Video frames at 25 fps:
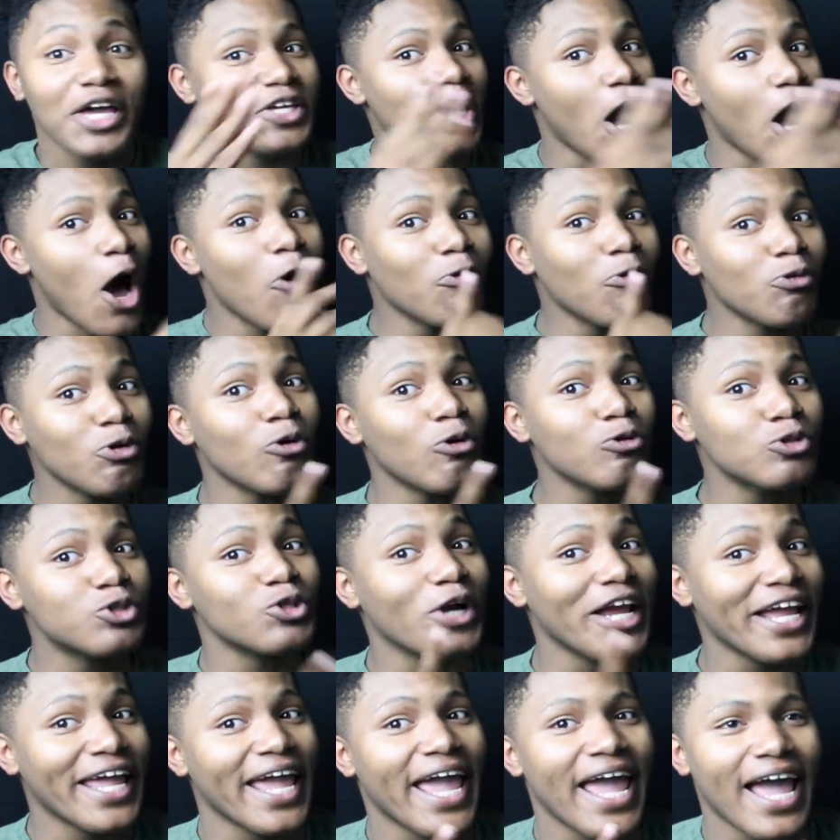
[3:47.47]
Y'all know
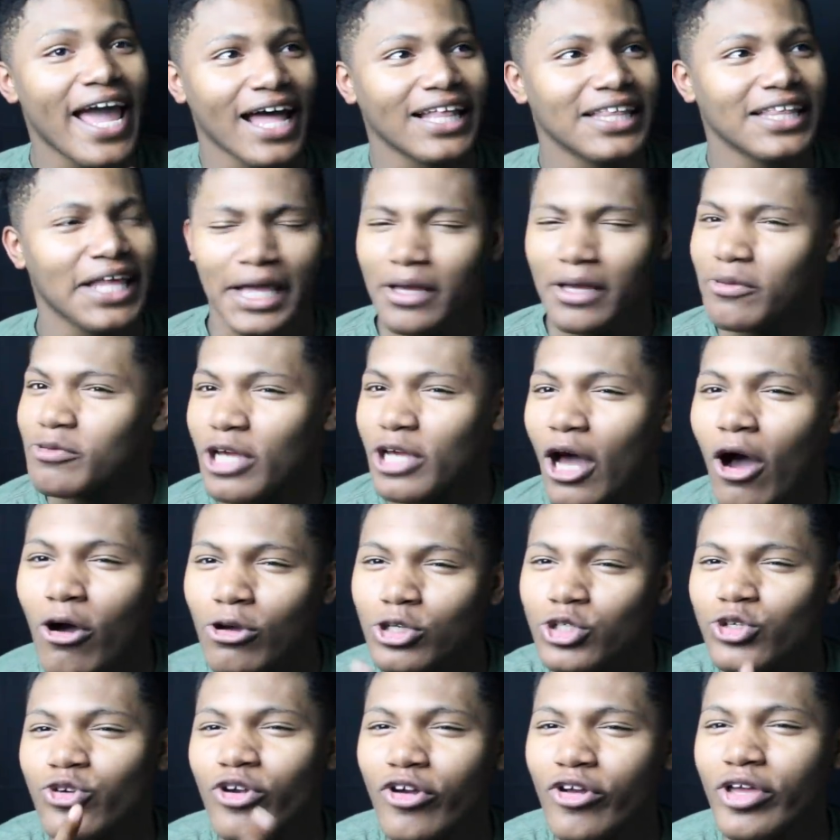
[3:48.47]
Drake had, I think it was an
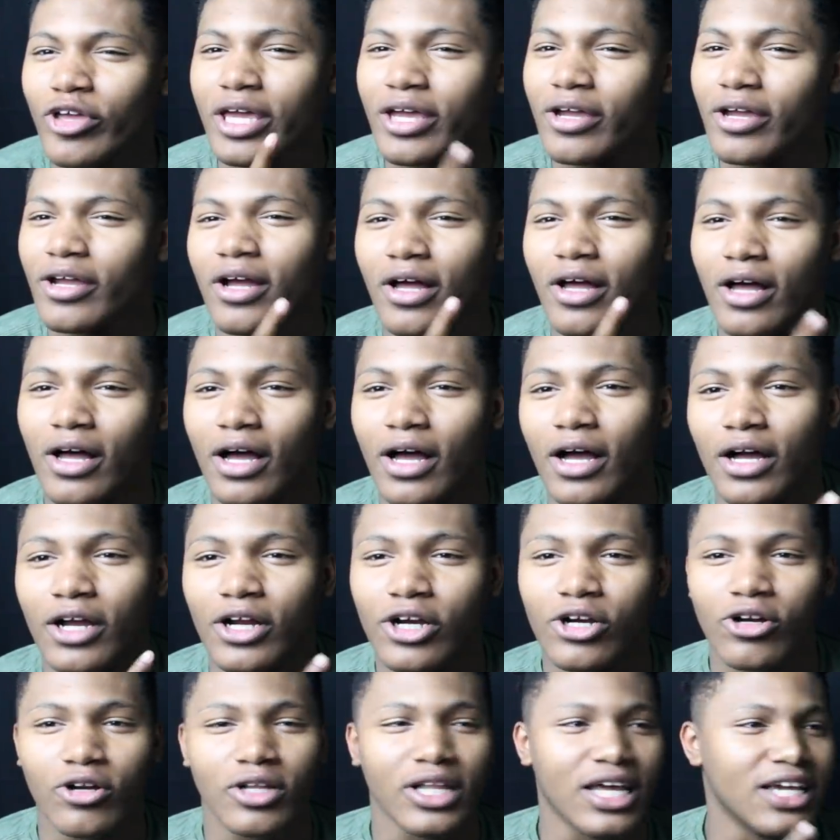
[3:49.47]
Australian
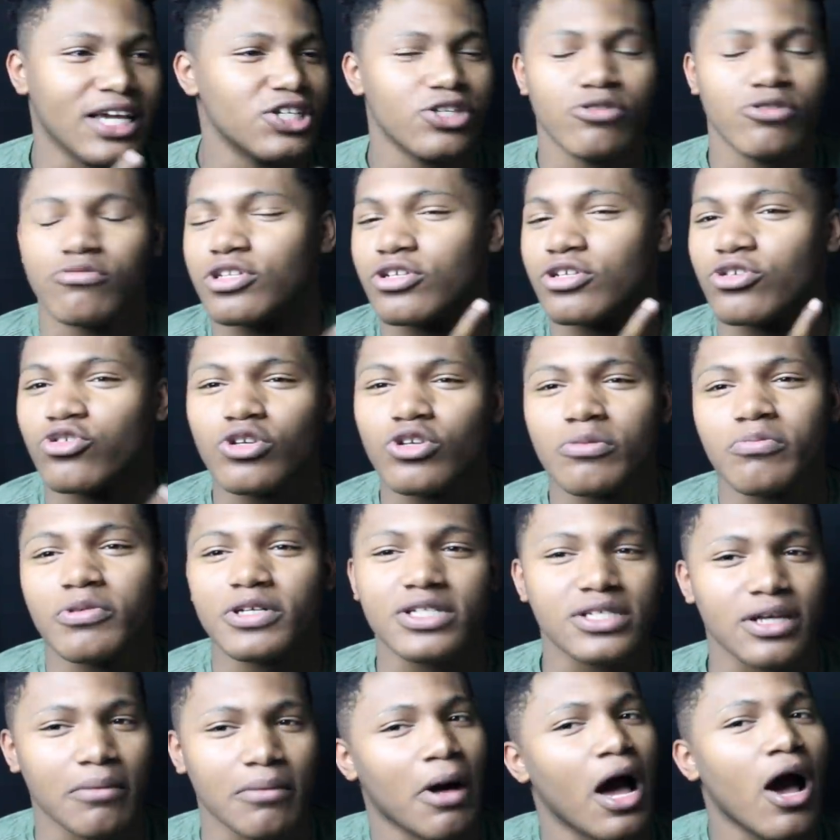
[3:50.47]
girl, like she was a
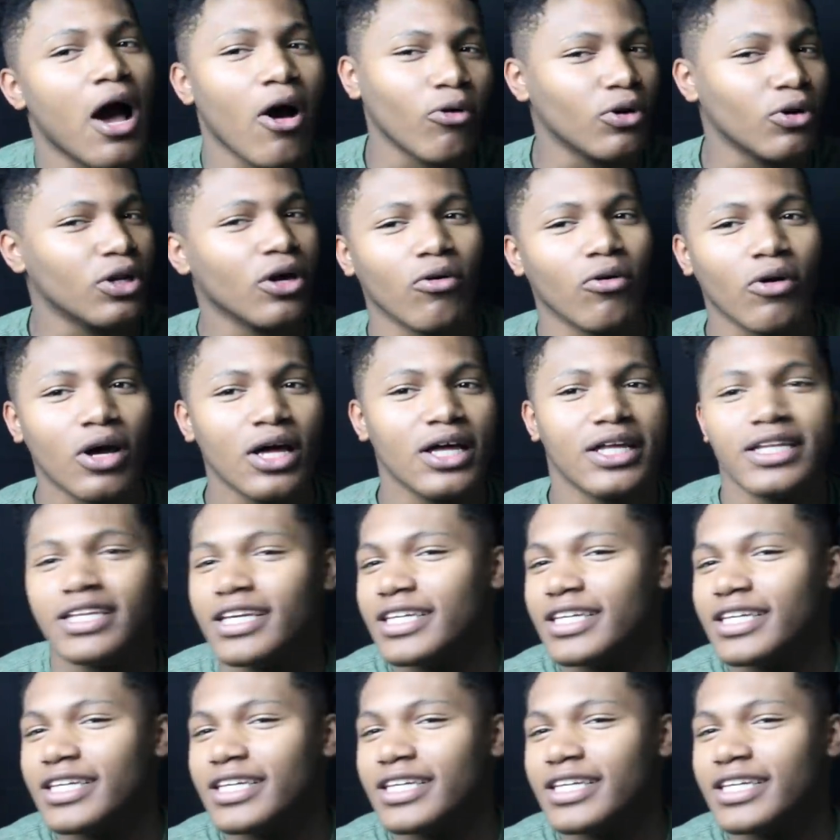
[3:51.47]
stripper or something. I don't know.